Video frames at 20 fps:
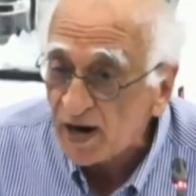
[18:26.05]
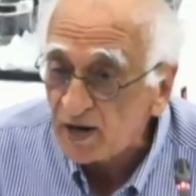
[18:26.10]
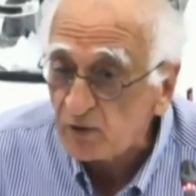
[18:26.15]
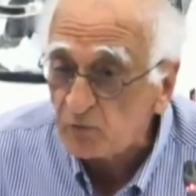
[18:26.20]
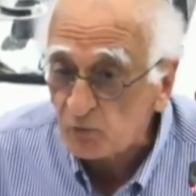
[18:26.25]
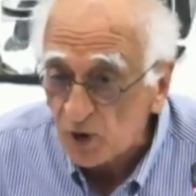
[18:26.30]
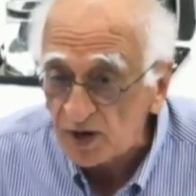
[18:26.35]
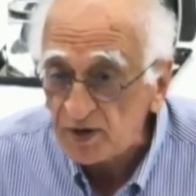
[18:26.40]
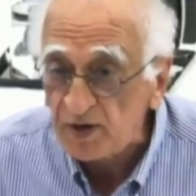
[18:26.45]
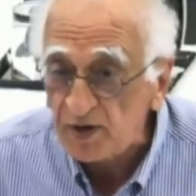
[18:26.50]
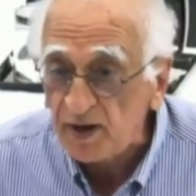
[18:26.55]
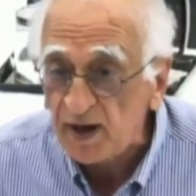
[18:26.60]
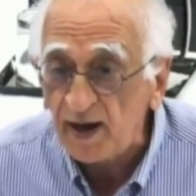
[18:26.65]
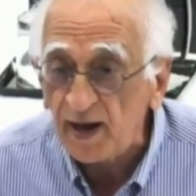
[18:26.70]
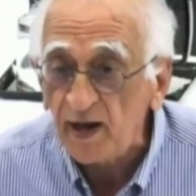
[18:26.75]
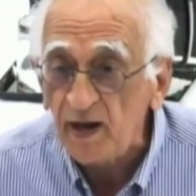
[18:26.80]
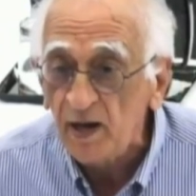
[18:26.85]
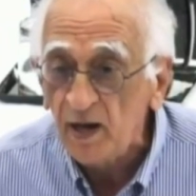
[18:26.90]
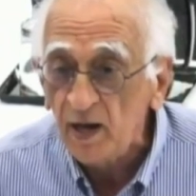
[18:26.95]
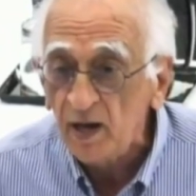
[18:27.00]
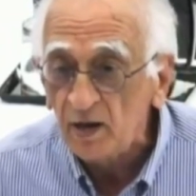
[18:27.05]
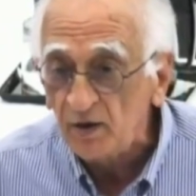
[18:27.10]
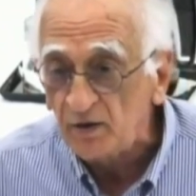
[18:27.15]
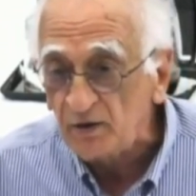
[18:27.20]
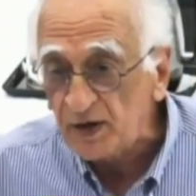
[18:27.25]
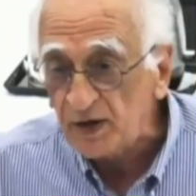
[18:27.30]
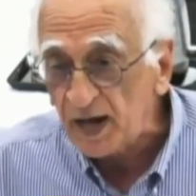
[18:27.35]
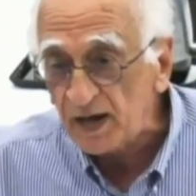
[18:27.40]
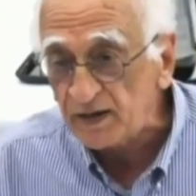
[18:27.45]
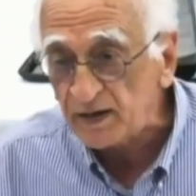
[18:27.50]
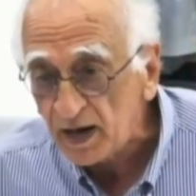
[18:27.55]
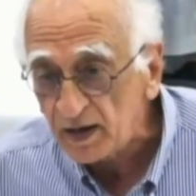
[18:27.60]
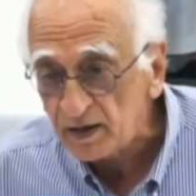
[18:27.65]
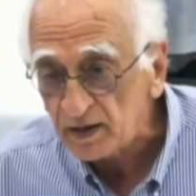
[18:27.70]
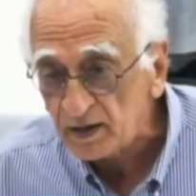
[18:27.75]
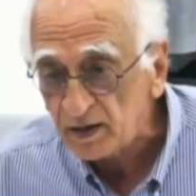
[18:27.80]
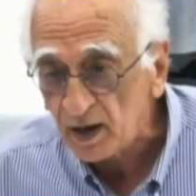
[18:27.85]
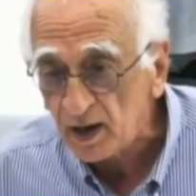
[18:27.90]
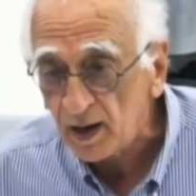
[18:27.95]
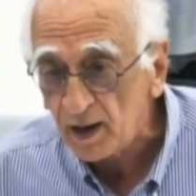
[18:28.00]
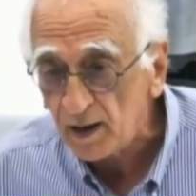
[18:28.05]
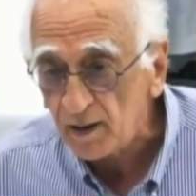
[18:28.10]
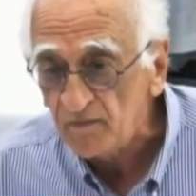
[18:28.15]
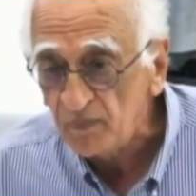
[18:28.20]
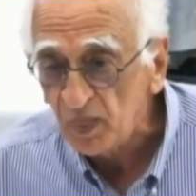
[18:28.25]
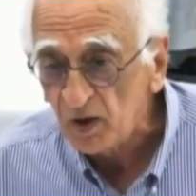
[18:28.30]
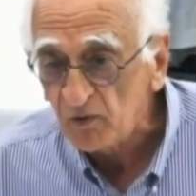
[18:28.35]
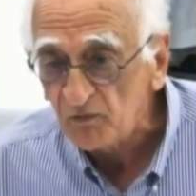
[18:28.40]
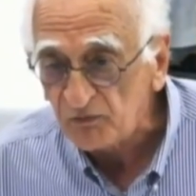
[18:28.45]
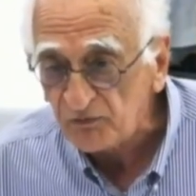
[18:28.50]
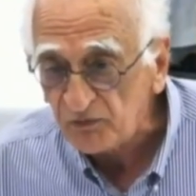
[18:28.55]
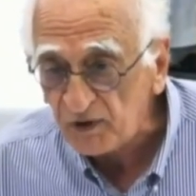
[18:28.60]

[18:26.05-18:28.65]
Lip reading: But you might one day create